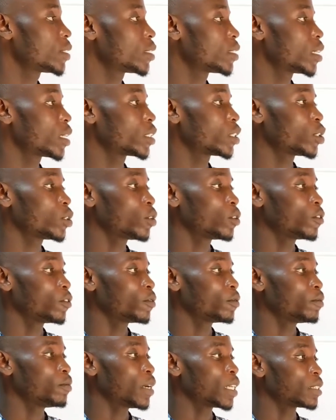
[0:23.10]
section of
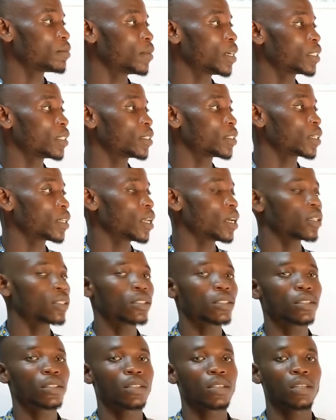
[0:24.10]
mathematics
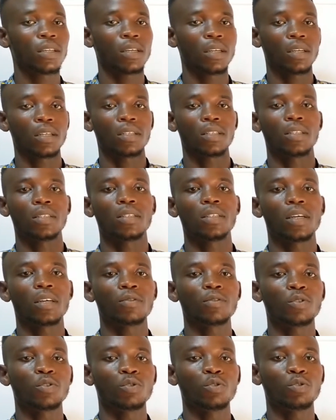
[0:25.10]
class. This
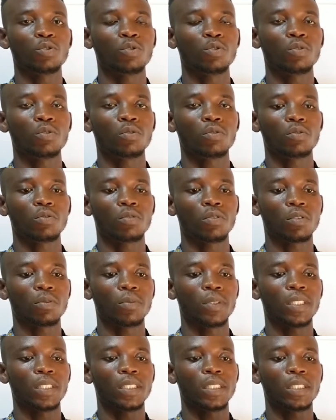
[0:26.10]
afternoon we'll
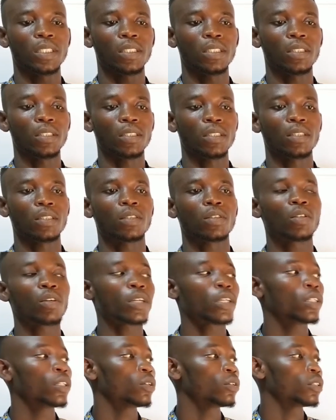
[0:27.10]
be
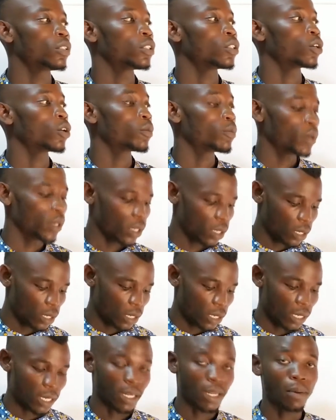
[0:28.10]
talking on the topic
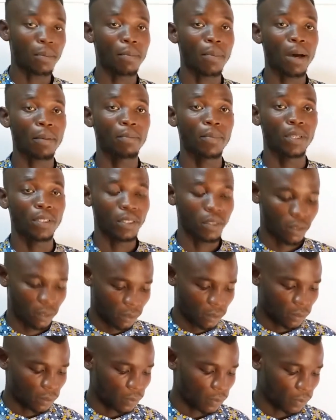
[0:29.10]
number base.